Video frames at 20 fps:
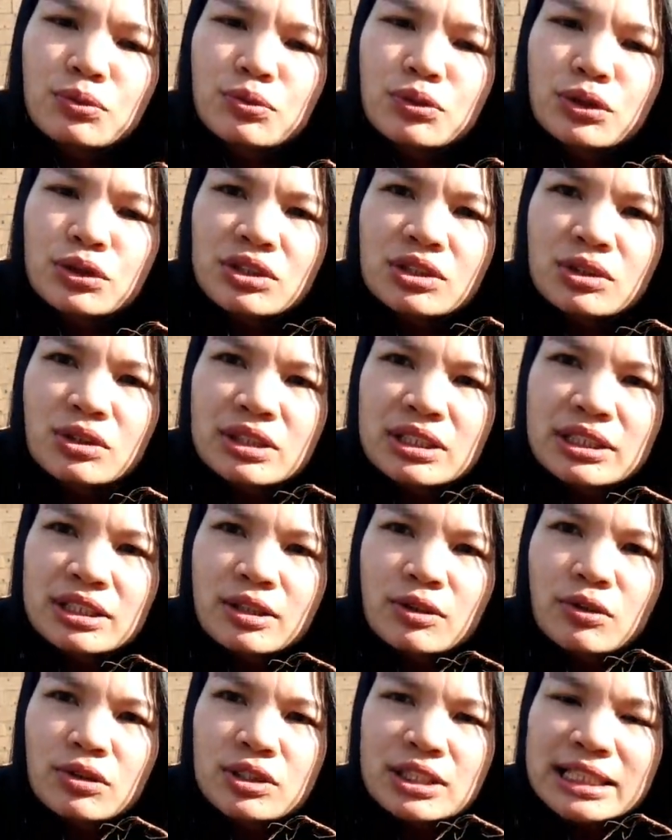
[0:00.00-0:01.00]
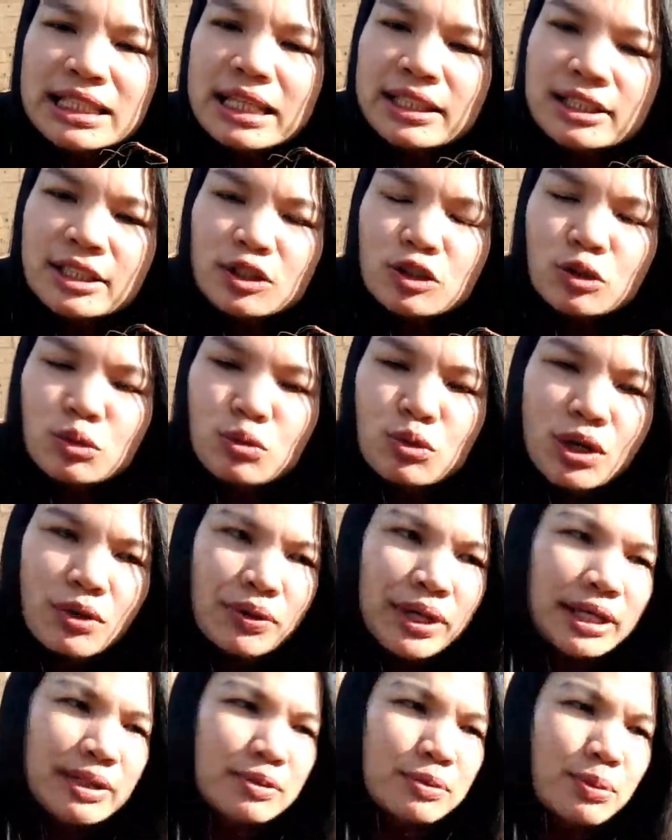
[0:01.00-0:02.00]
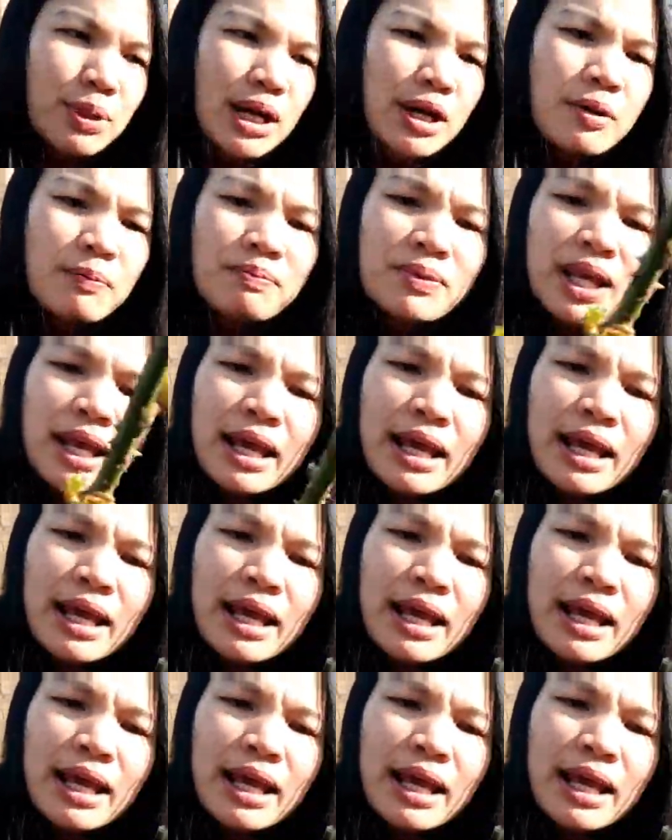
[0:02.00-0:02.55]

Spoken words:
roots starting to grow as well.